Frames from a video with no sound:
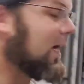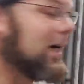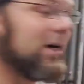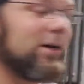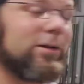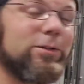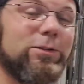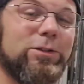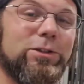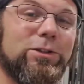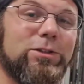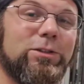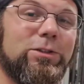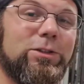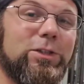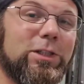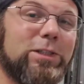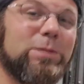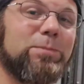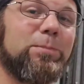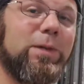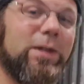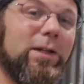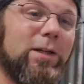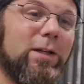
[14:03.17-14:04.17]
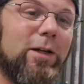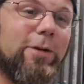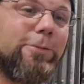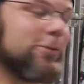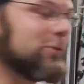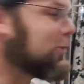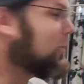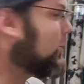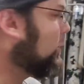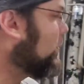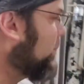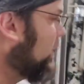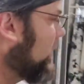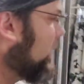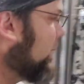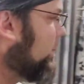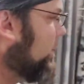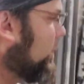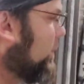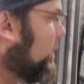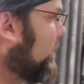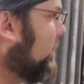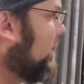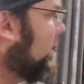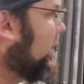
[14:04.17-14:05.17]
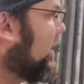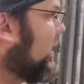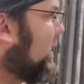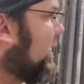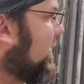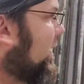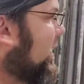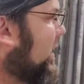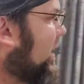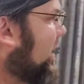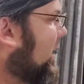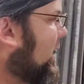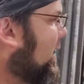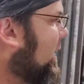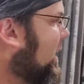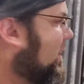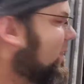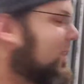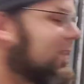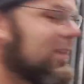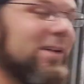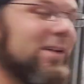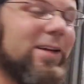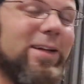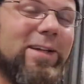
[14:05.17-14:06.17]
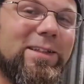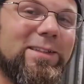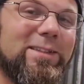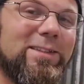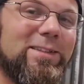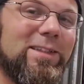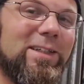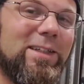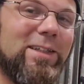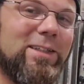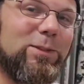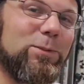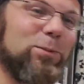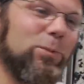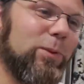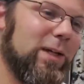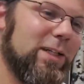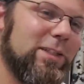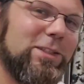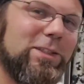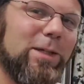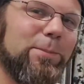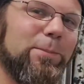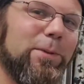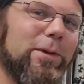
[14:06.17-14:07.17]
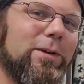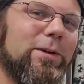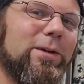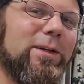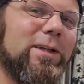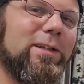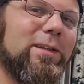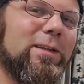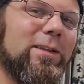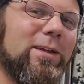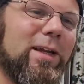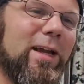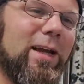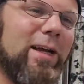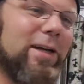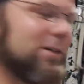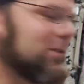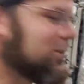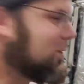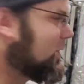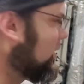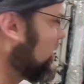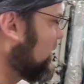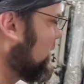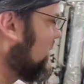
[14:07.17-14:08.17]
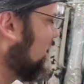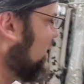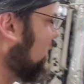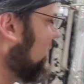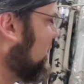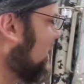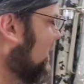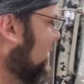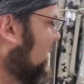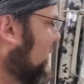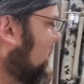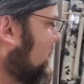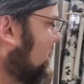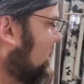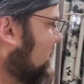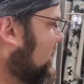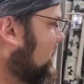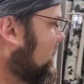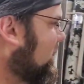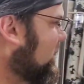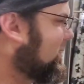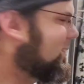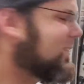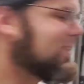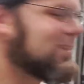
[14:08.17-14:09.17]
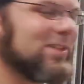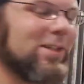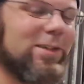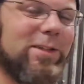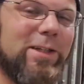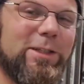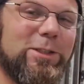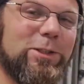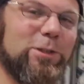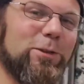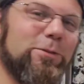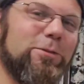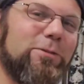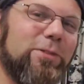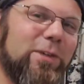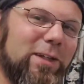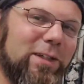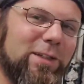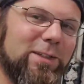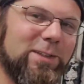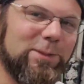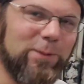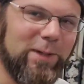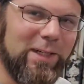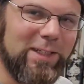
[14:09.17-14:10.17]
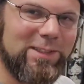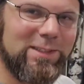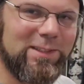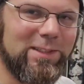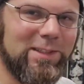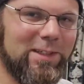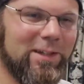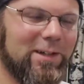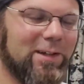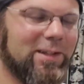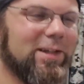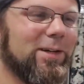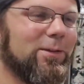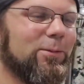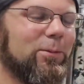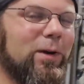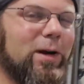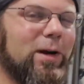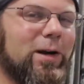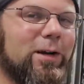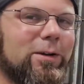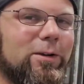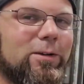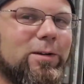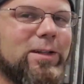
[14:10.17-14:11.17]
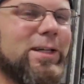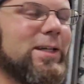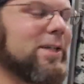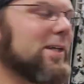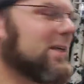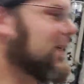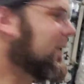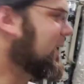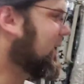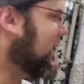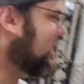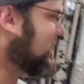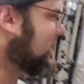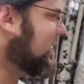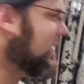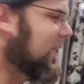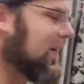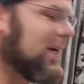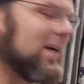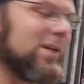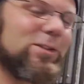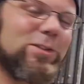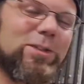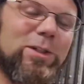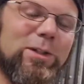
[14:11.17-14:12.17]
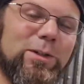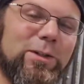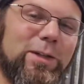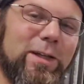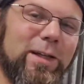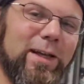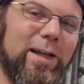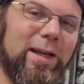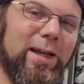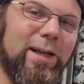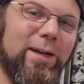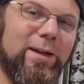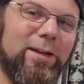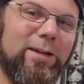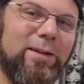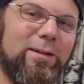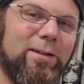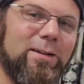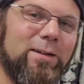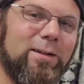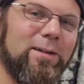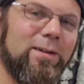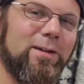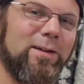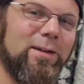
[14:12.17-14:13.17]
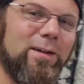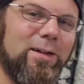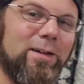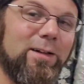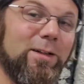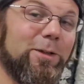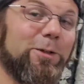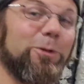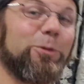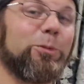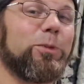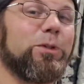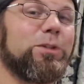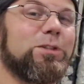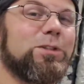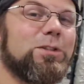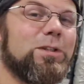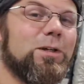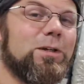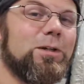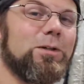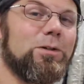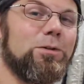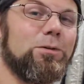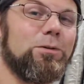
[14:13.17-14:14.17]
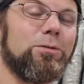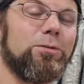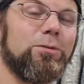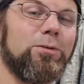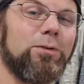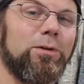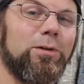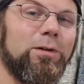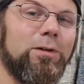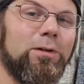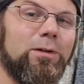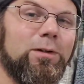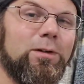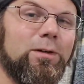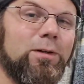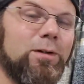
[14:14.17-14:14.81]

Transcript: couch just big enough for two people, and this is wedged up underneath the couch, so that your feet is resting on it while you're leaning against the couch looking at a little wood stove